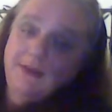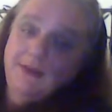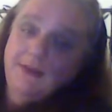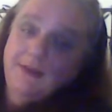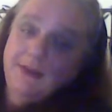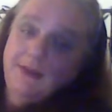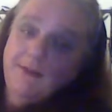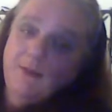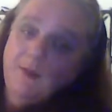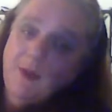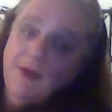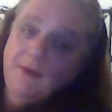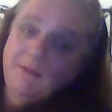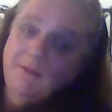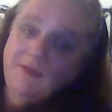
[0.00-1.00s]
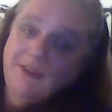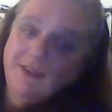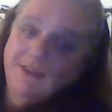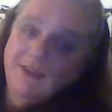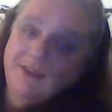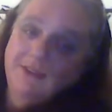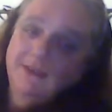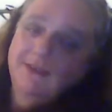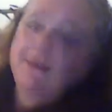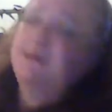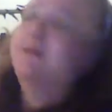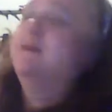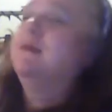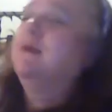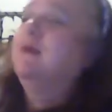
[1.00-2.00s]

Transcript: theory type quantum physics?